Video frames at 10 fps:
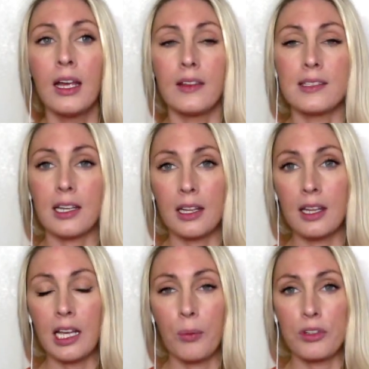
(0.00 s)
The second
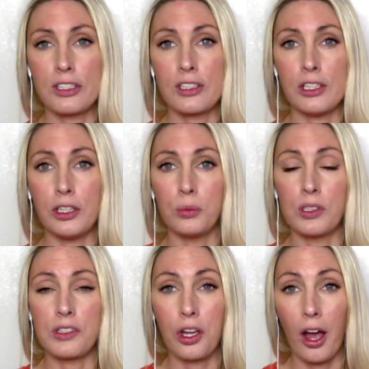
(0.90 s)
thing I wanted to do
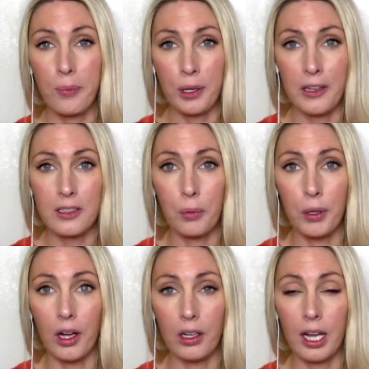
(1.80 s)
was start a personal
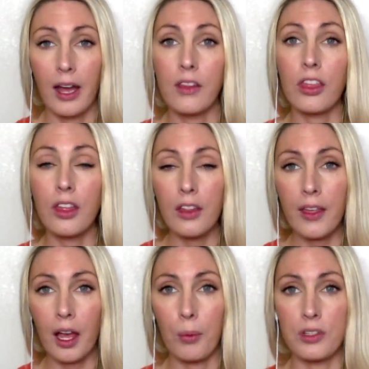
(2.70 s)
blog. And the third
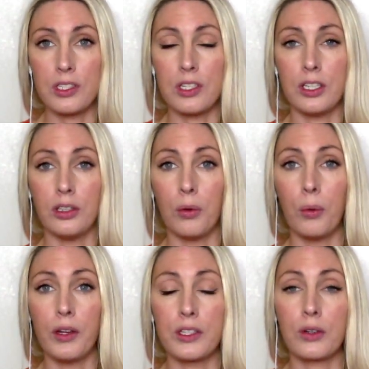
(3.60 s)
thing I wanted to do
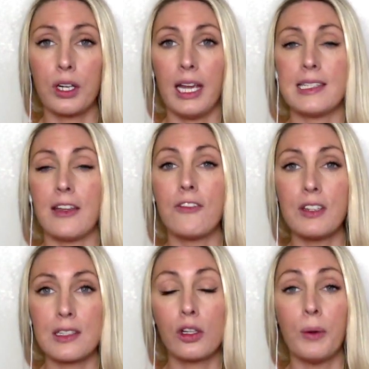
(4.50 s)
was create a
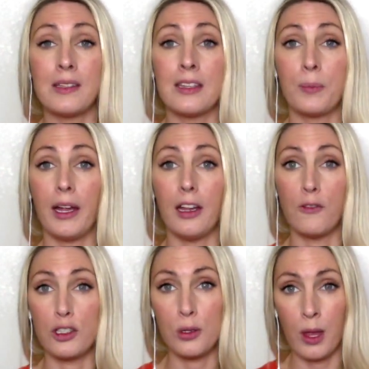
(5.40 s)
physical business planner
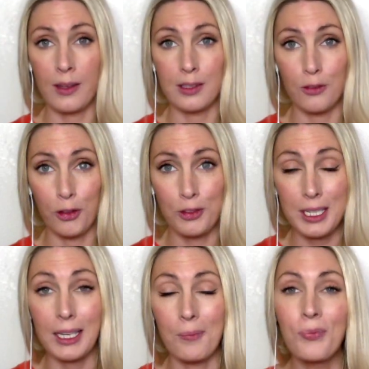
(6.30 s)
for
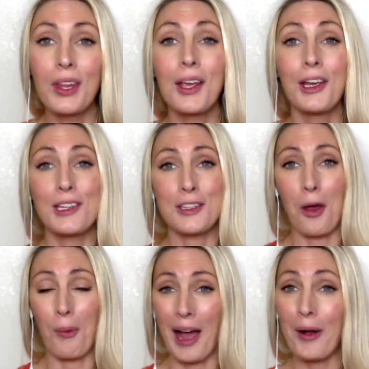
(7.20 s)
2015.
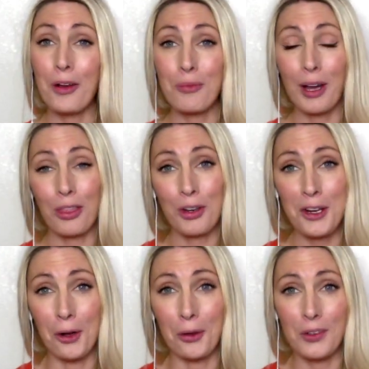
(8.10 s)
So out of my three
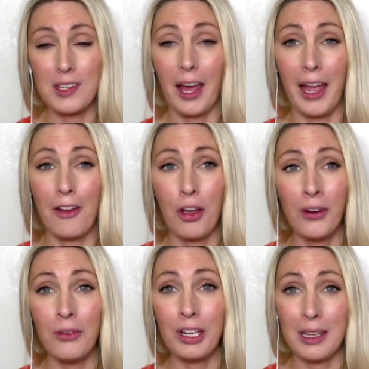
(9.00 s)
goals, I have
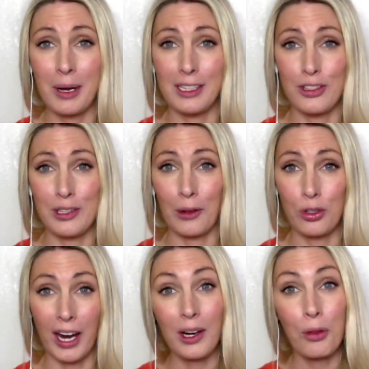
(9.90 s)
only really managed to stay on
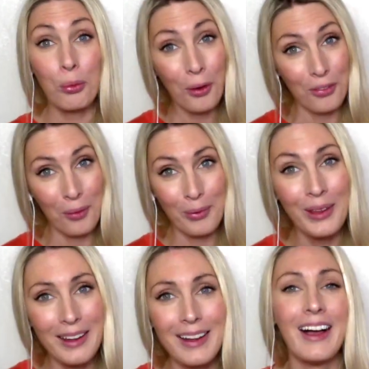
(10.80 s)
track with one of
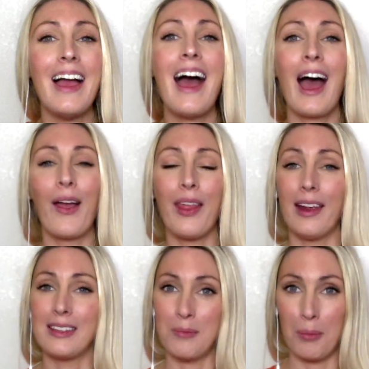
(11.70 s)
them. And that
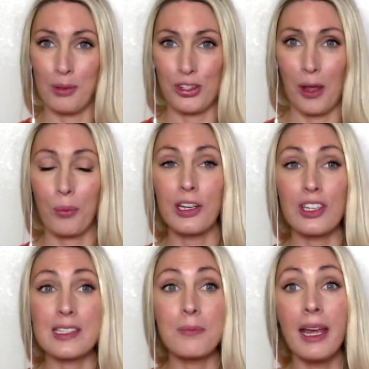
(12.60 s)
is the membership, which
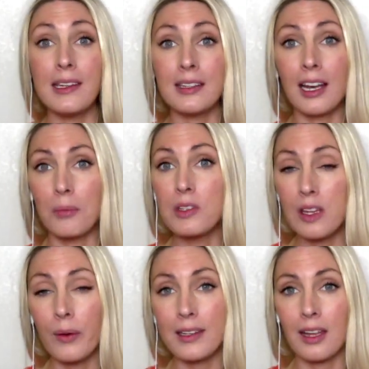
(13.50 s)
is amazing. And I'm
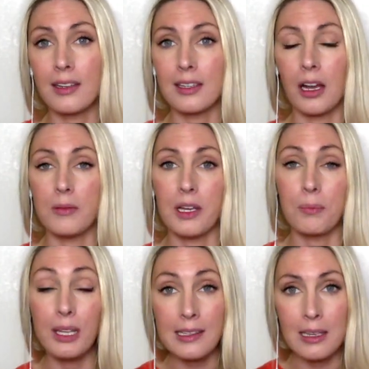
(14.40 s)
so excited and I'm so
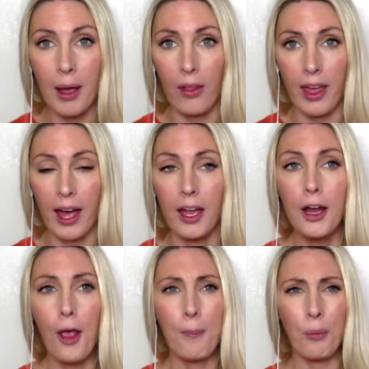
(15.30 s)
pleased about that.
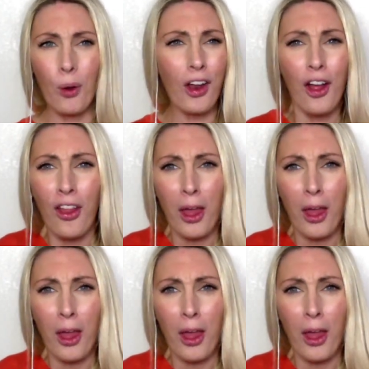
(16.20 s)
But what on earth